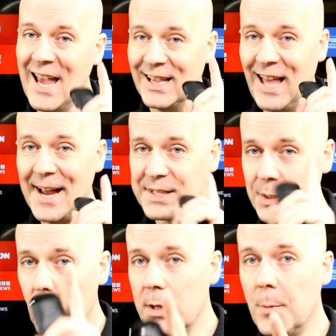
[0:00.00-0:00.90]
And
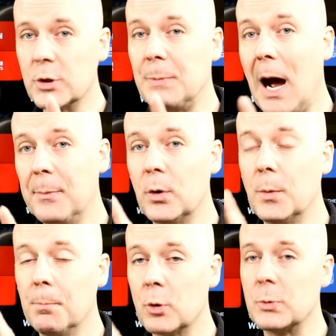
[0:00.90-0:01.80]
lastly, one of the most
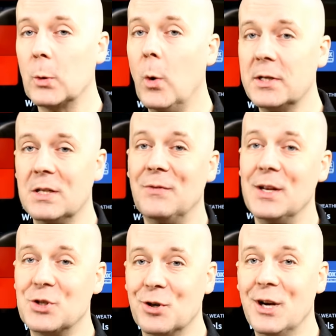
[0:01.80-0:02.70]
popular, most requested
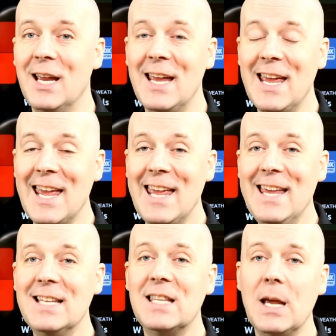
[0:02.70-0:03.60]
feature
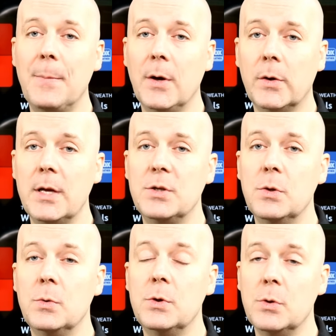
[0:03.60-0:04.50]
is the ability
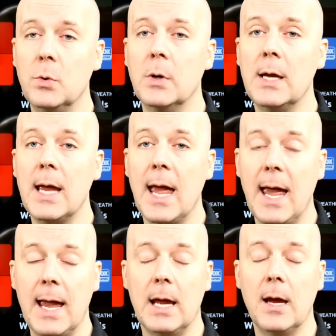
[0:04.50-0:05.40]
to do
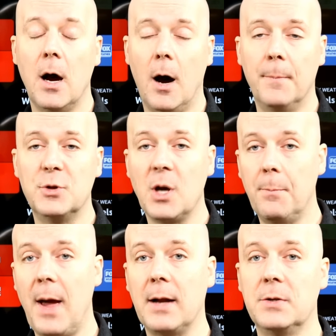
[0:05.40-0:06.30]
a um,
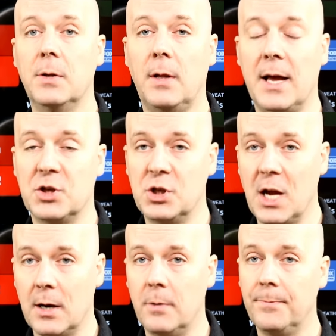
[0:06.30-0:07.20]
jump back to the last
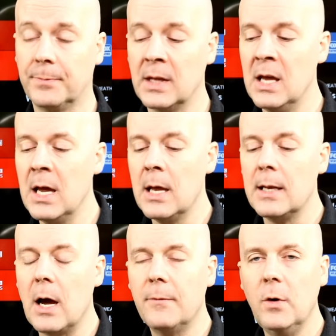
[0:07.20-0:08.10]
channel.
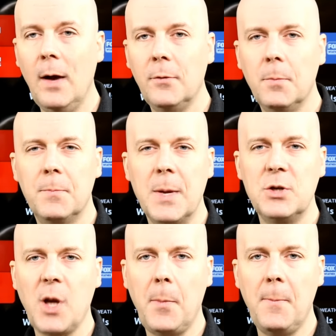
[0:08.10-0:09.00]
Now, have you ever
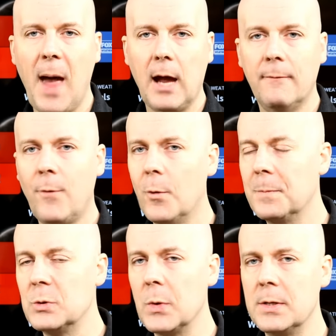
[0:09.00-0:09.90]
been jumping back and
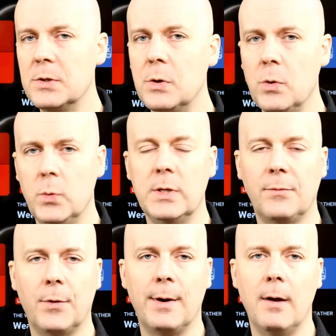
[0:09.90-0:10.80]
forth between two
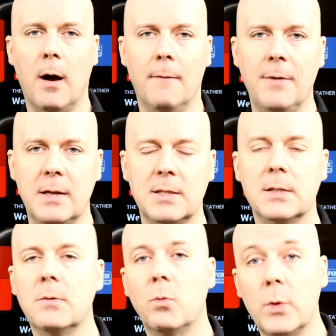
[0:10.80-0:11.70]
different uh,
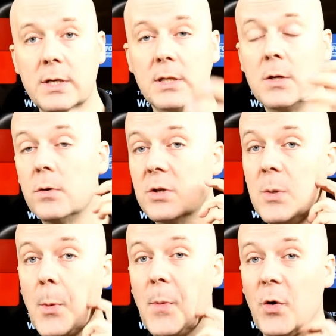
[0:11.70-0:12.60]
events? Recently during the
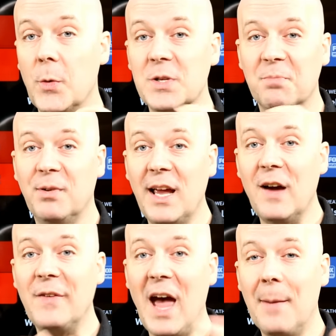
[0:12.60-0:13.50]
Super Bowl, there was a
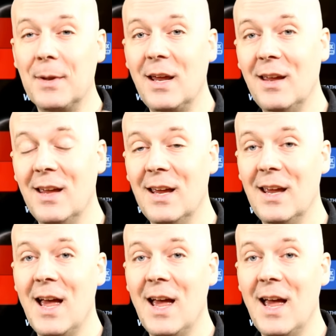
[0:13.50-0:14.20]
playoff happening,